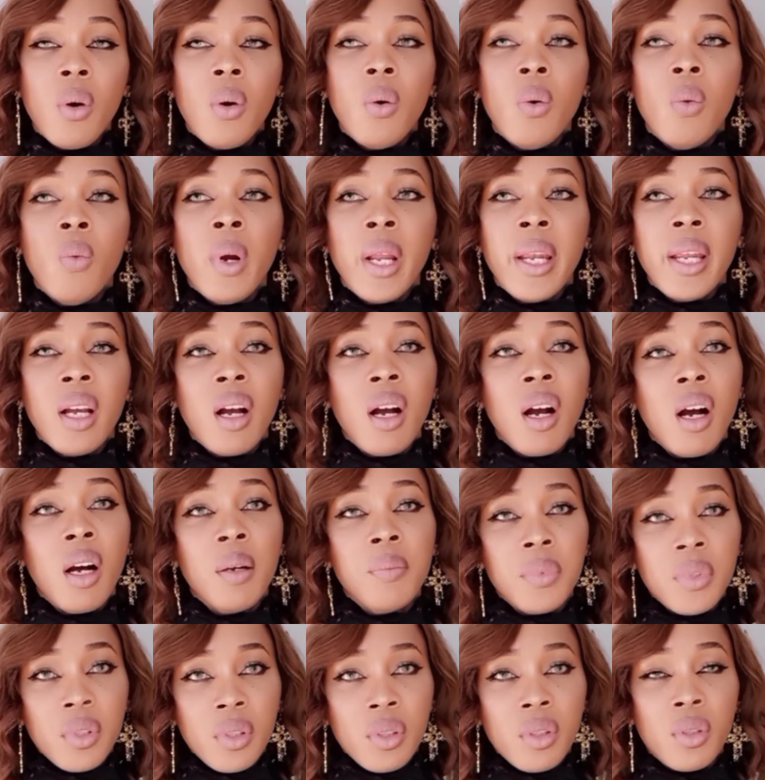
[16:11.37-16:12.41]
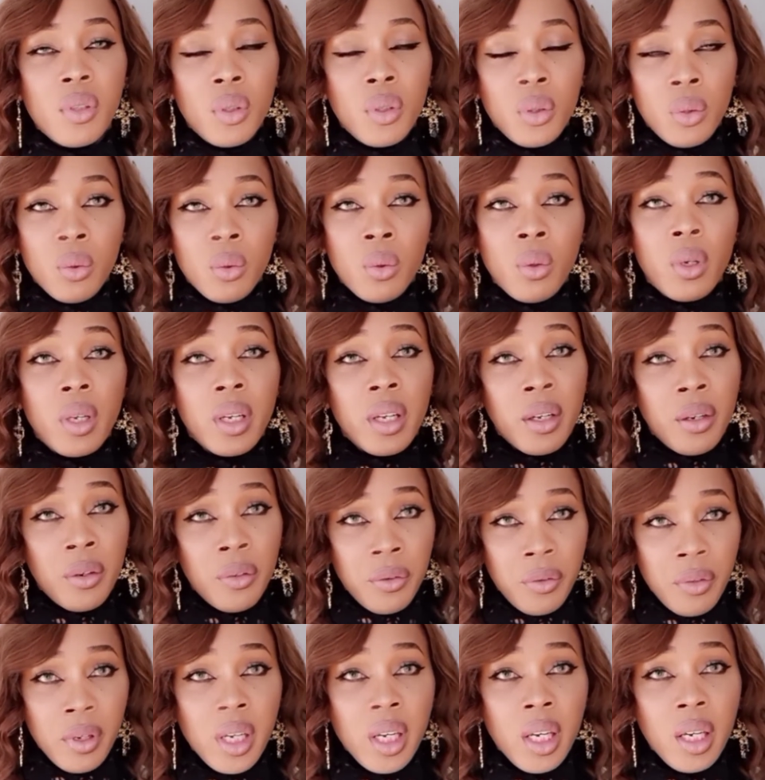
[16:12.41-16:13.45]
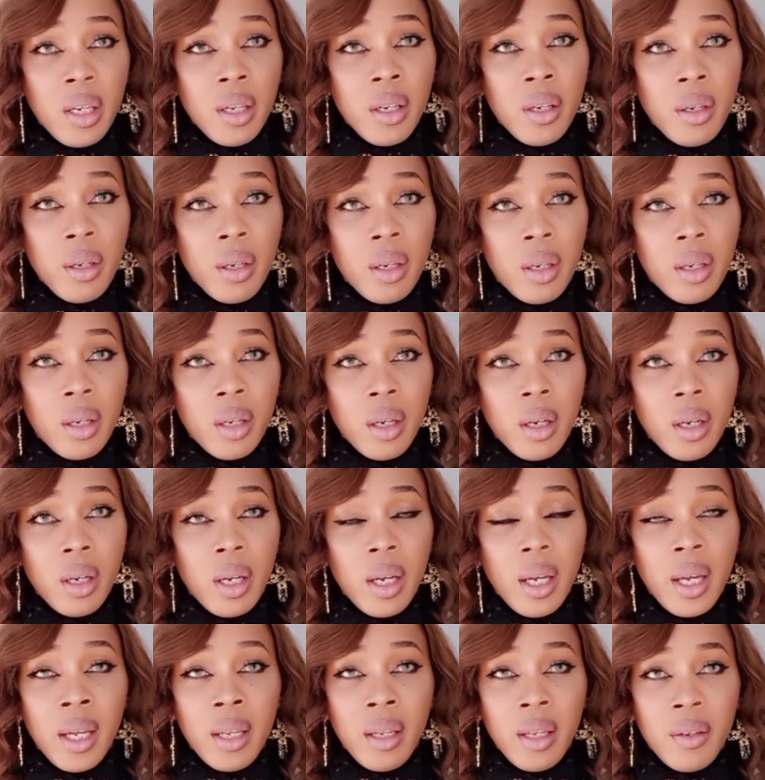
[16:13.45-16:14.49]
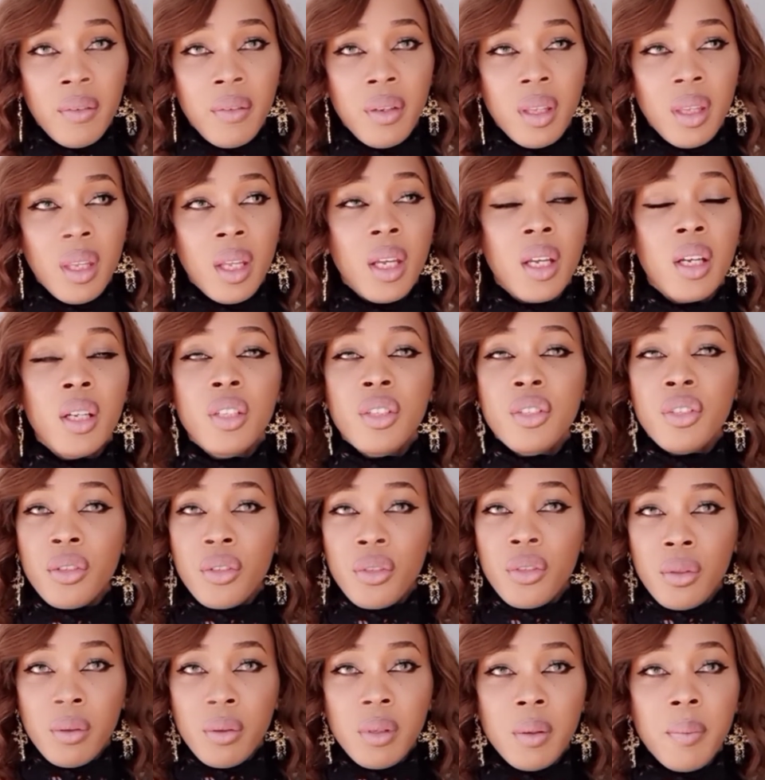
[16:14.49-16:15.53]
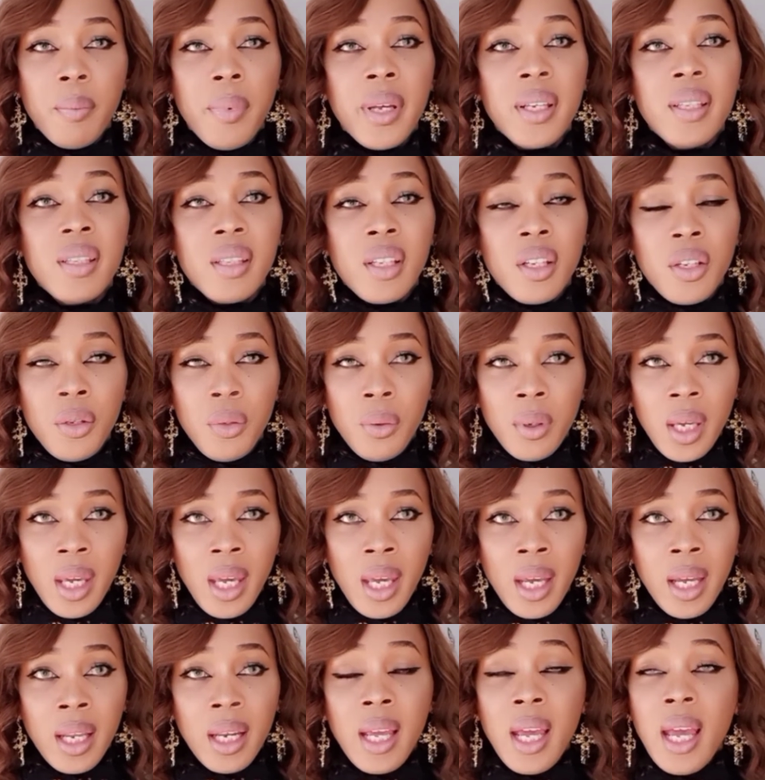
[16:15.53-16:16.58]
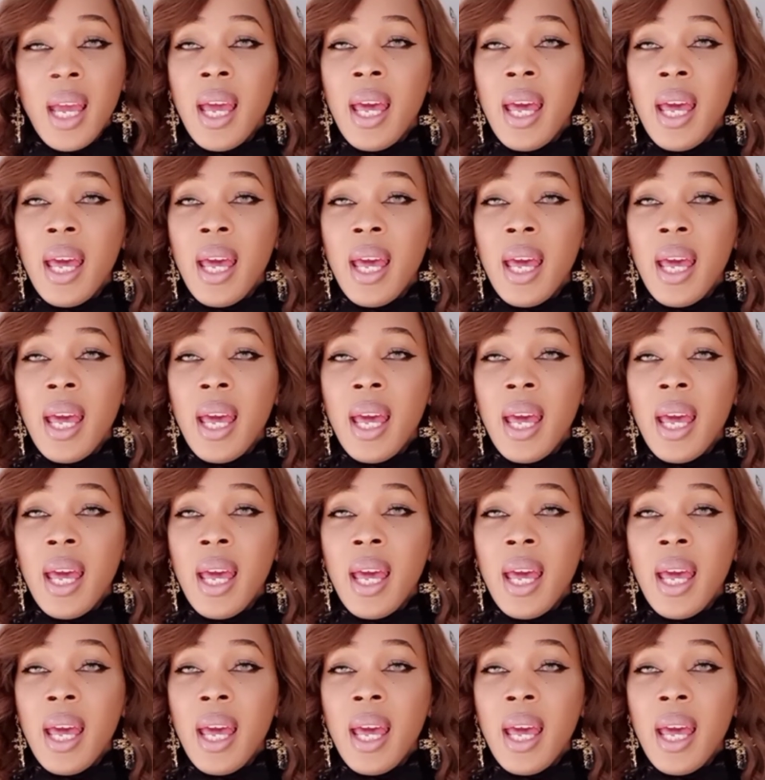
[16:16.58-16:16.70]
when it comes to career and everything, just do the best that you can.